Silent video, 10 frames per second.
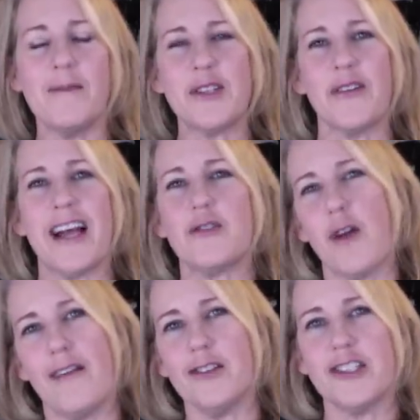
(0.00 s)
So that
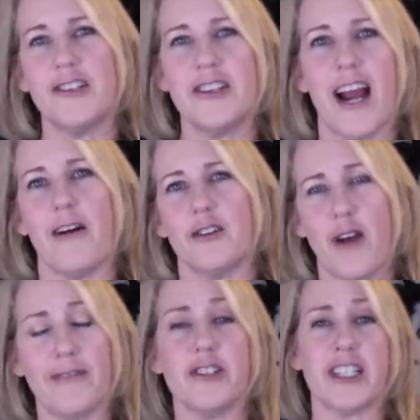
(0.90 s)

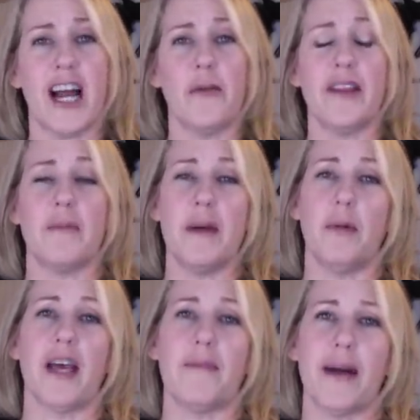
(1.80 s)
traveler's diarrhea that
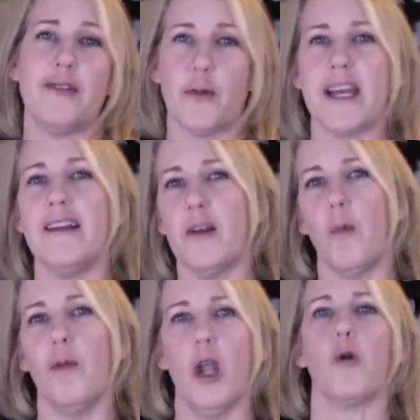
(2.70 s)
people get by drinking
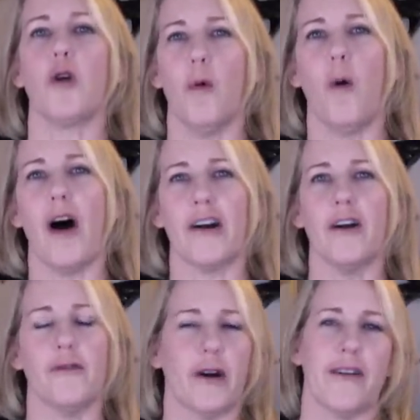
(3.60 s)
the local water
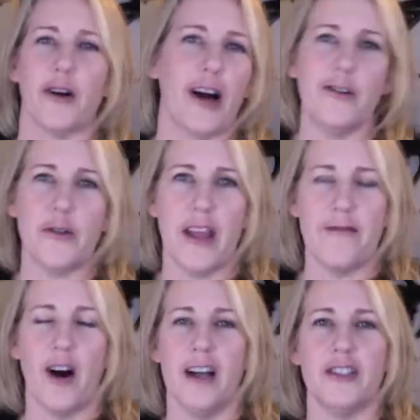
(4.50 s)
of whatever country
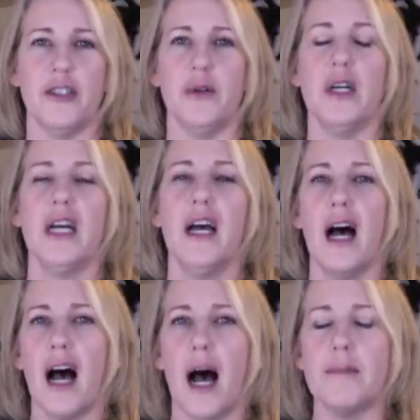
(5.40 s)
they've gone to.
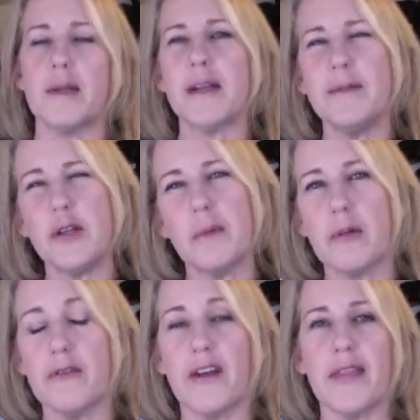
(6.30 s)
Sometimes you can
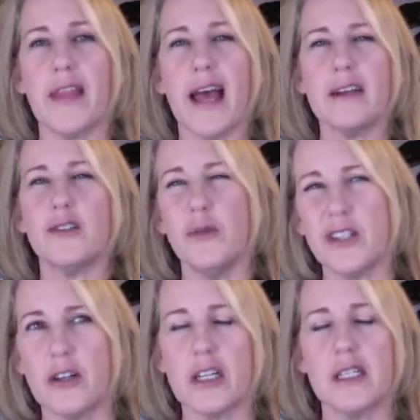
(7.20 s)
prevent that to a
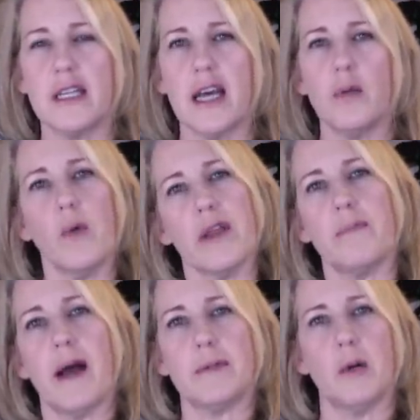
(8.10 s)
certain extent with
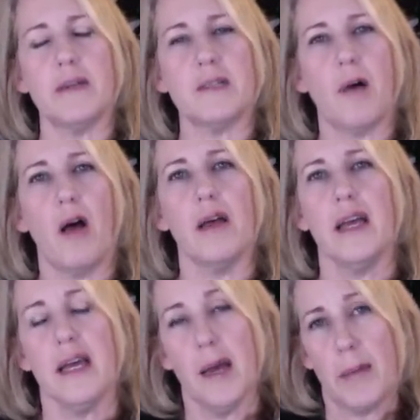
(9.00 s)
Pepto-Bismol,
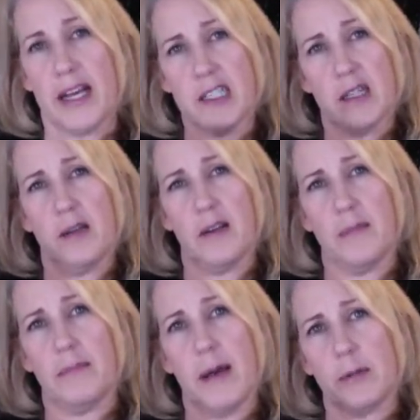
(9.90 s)
because the
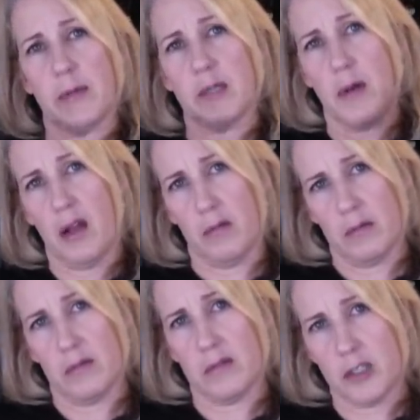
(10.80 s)
Pepto-Bismol
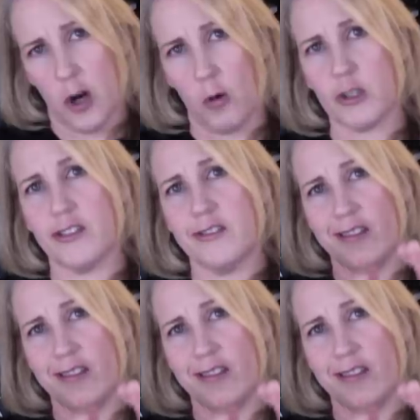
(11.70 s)
coats